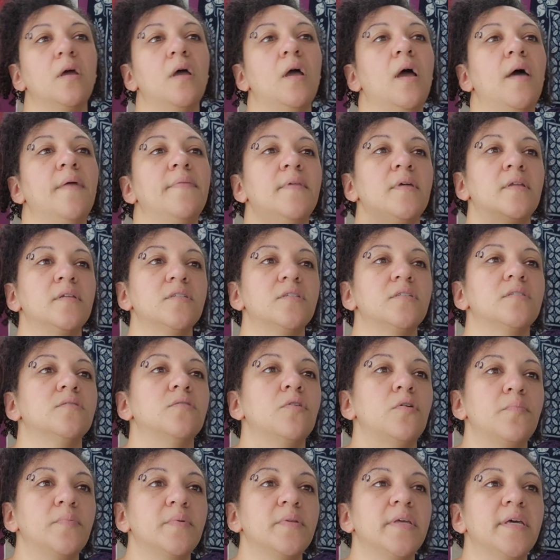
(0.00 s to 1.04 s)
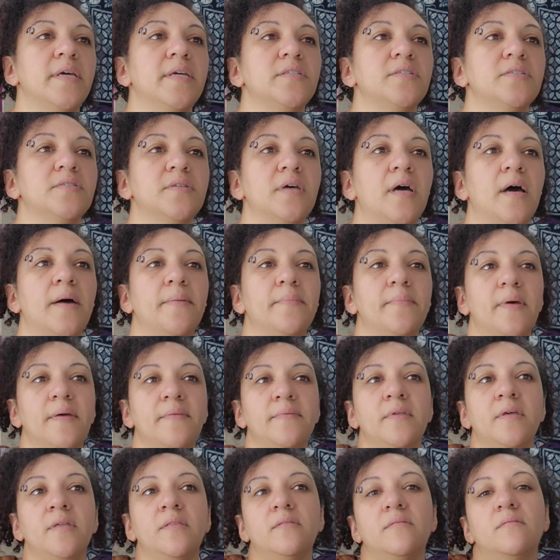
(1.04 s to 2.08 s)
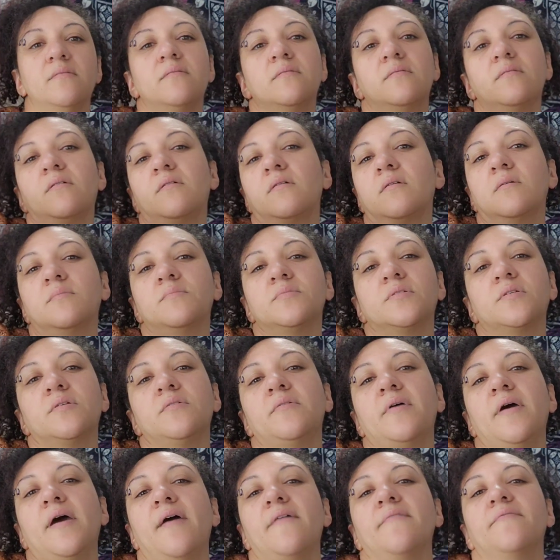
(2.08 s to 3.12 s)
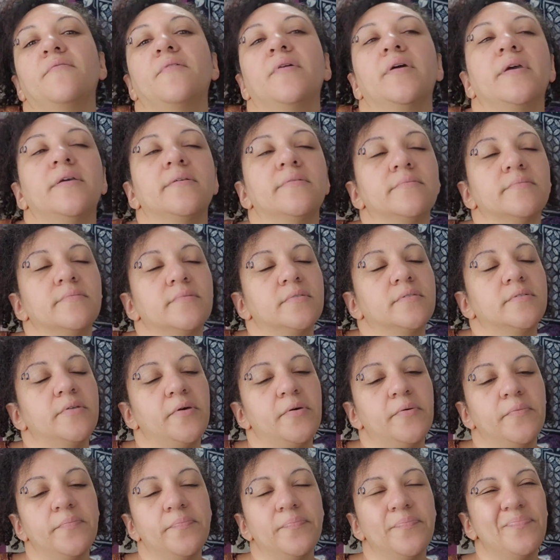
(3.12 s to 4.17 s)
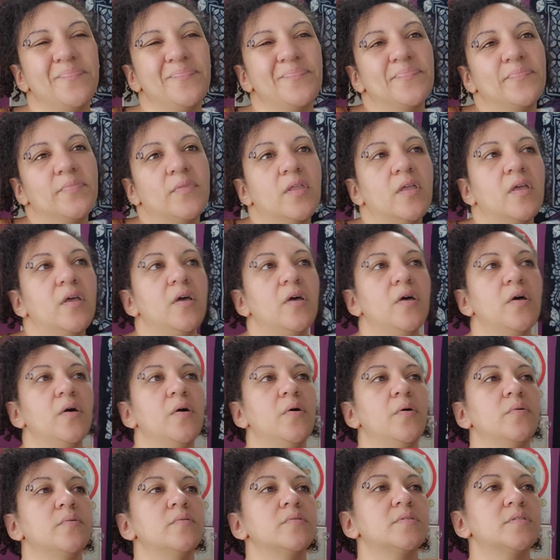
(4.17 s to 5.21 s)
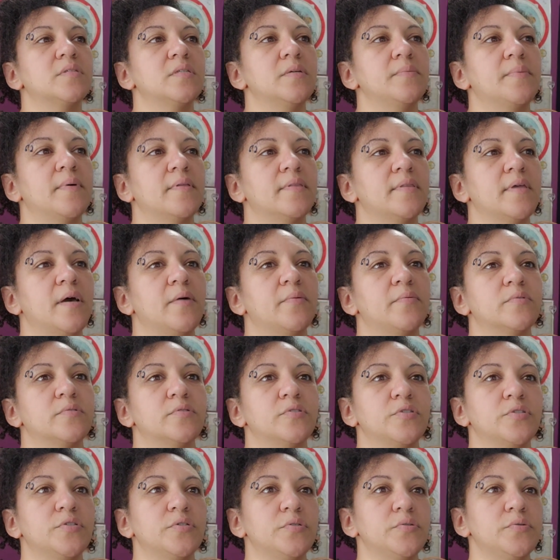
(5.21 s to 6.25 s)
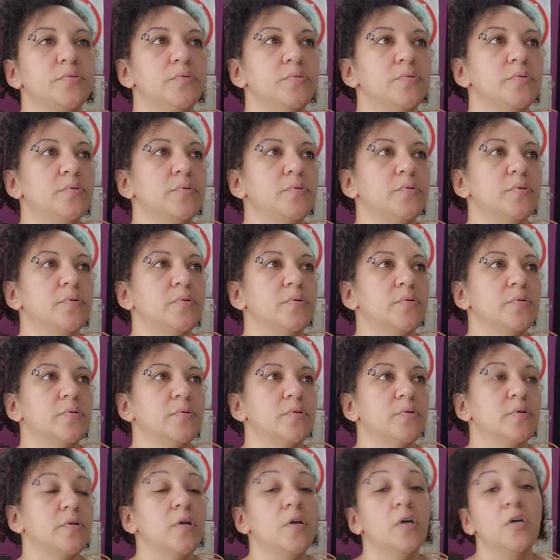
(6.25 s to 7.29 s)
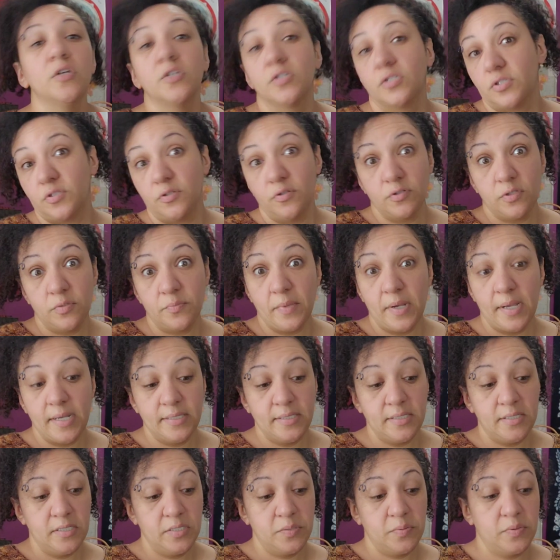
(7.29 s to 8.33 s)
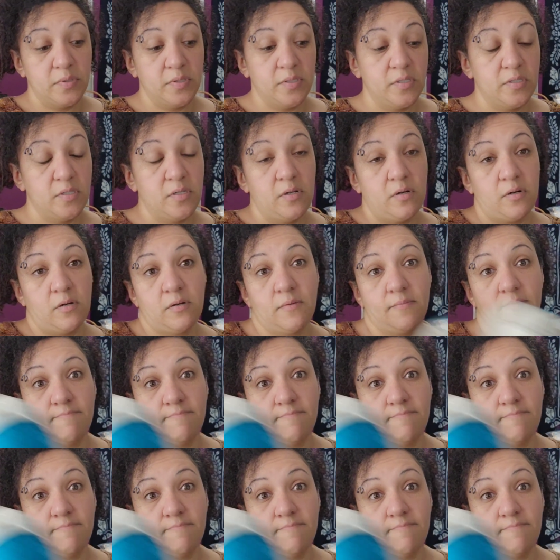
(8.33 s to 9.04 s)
and then just an open gauge at top, and then the arms go halfway. So we'll see about that one too. So those are my ideas with this yarn.